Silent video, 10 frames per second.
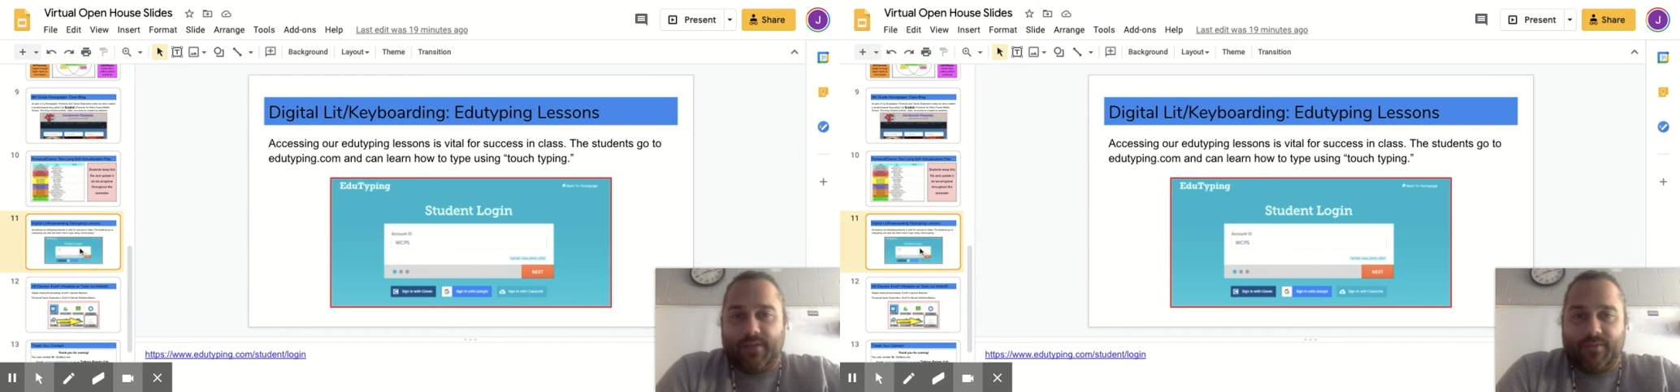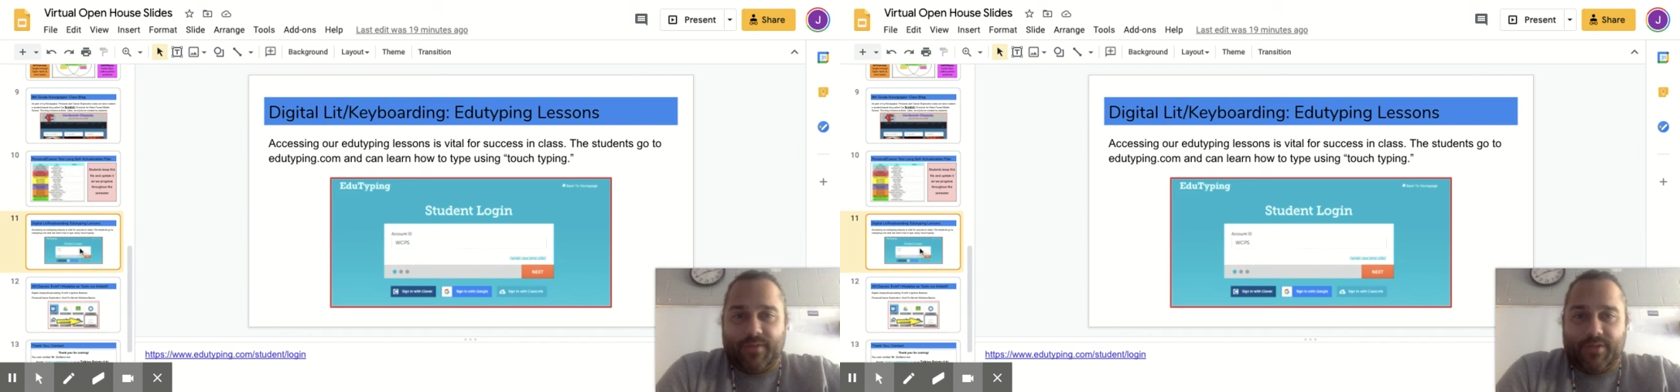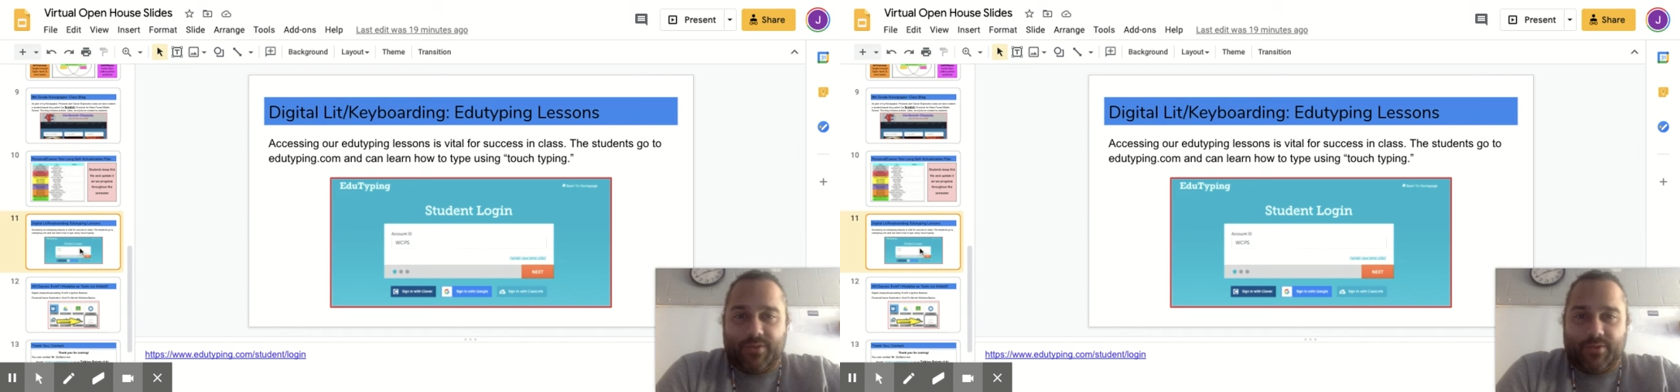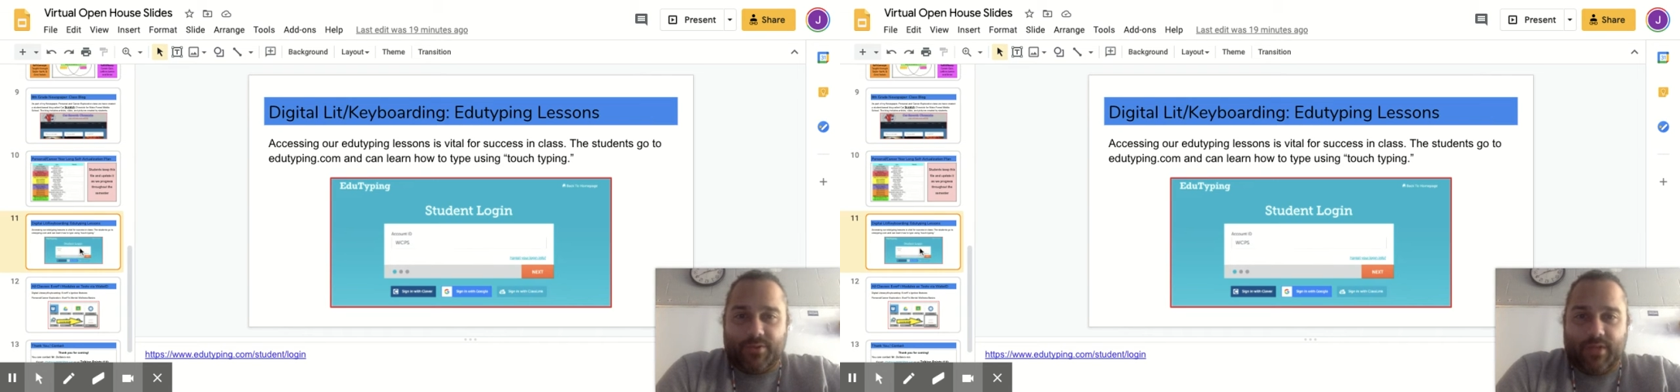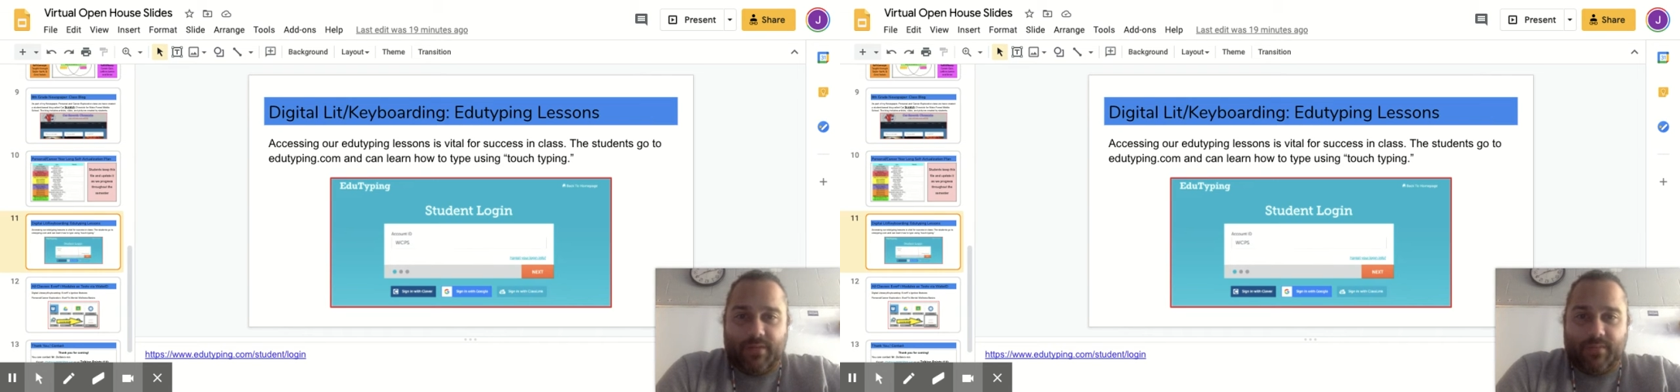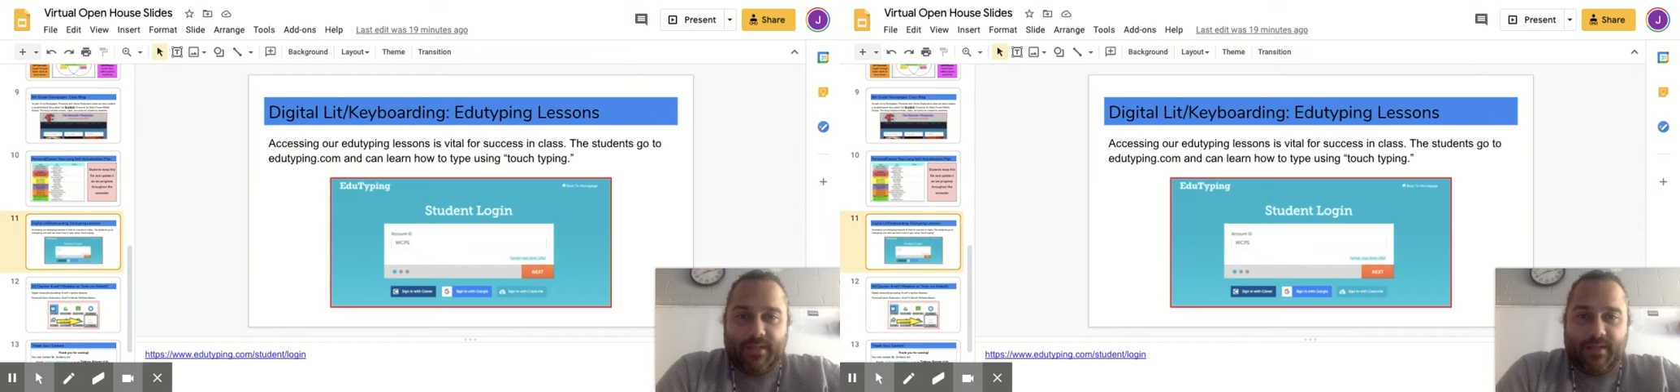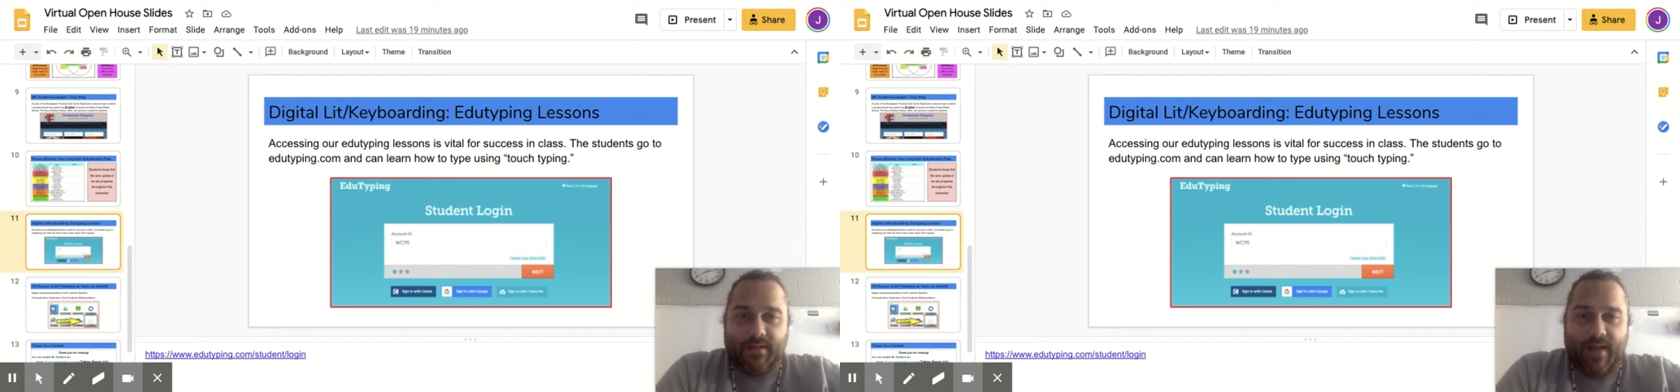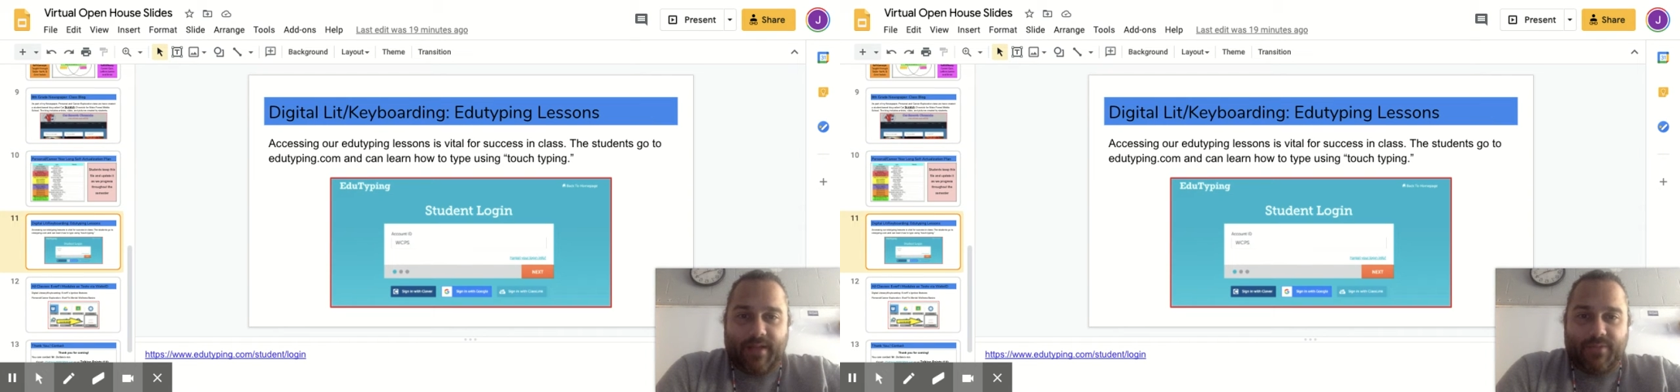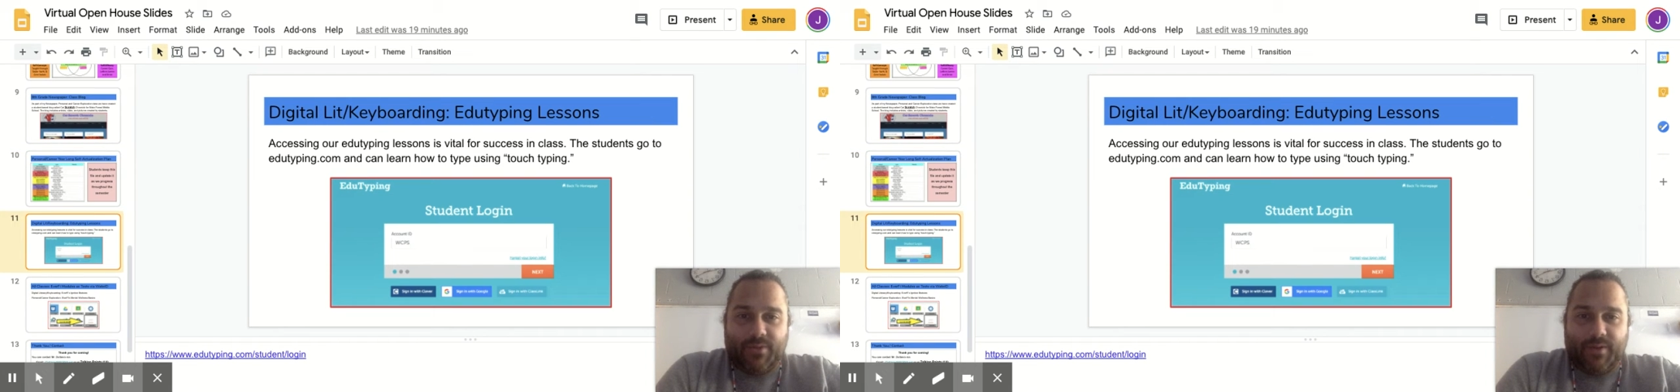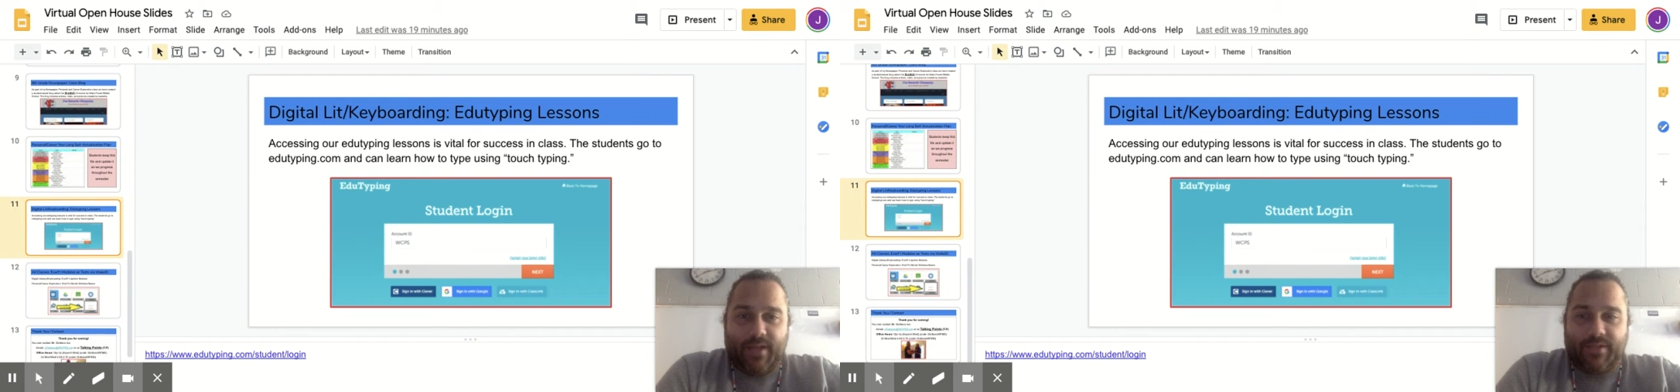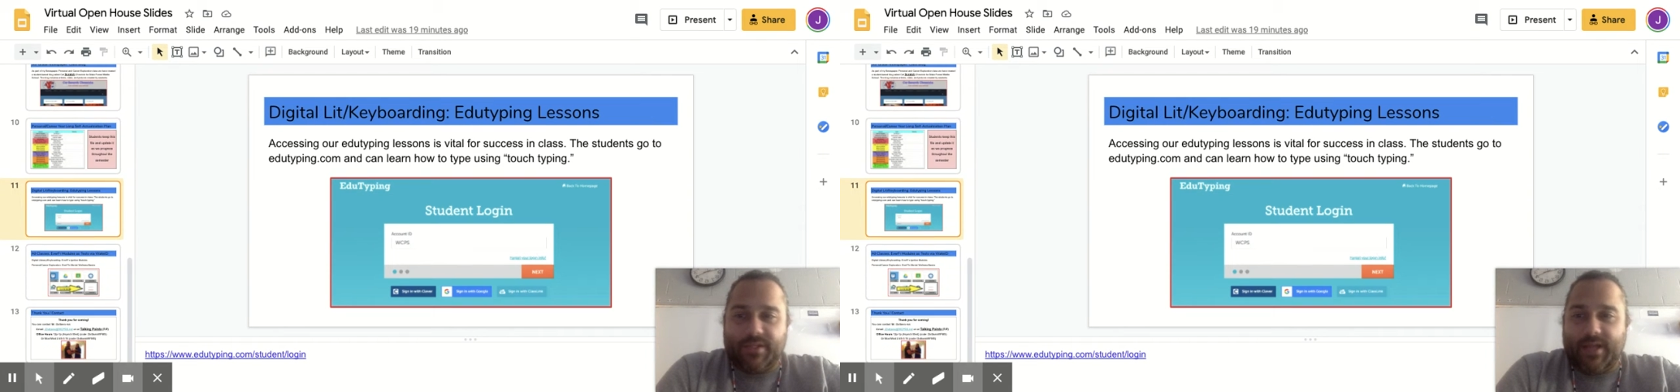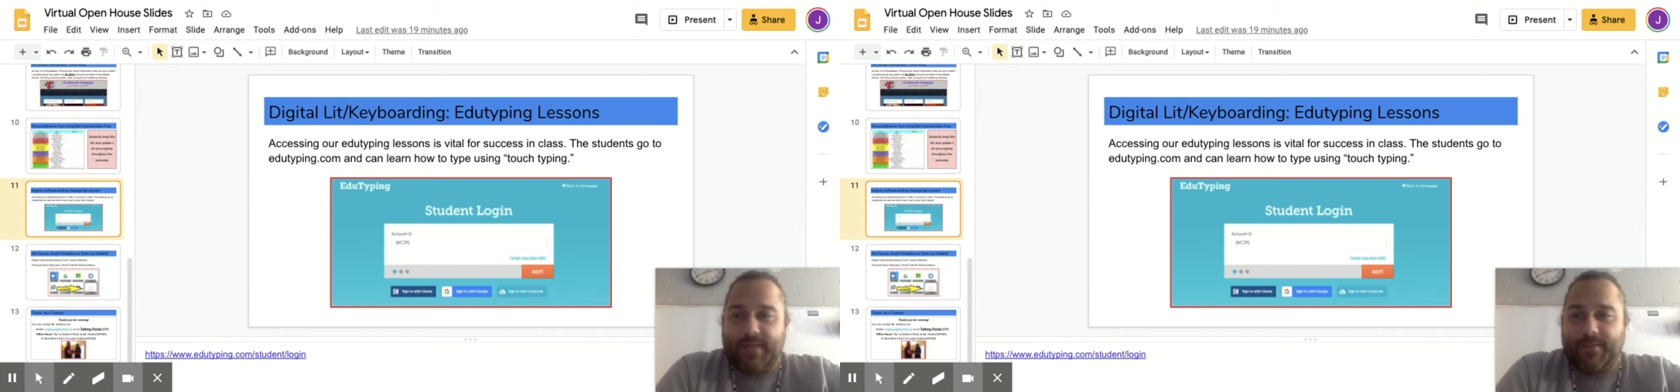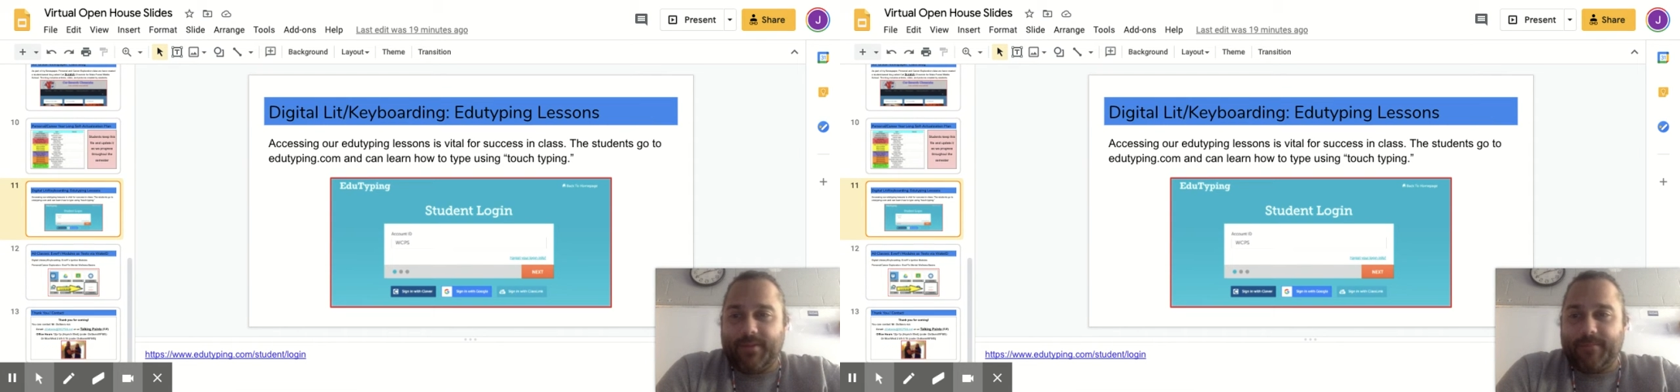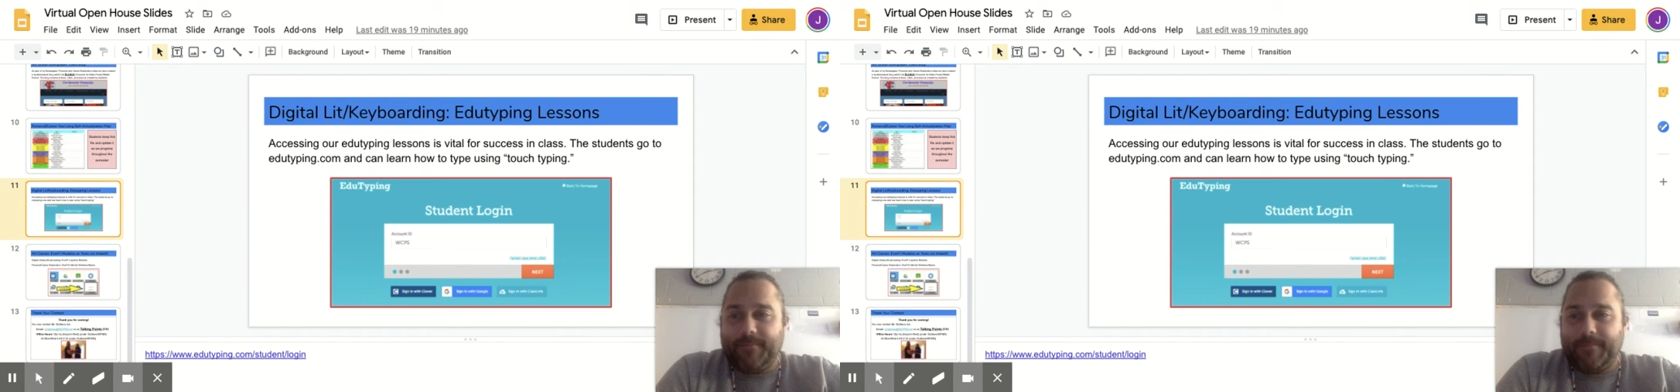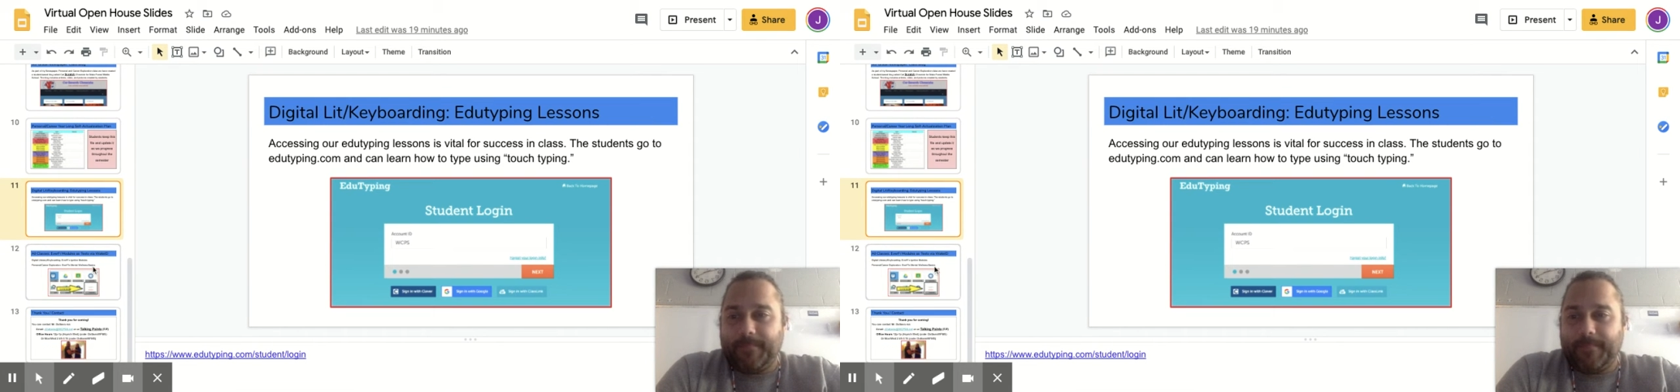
For digital lit class, we go into edutyping.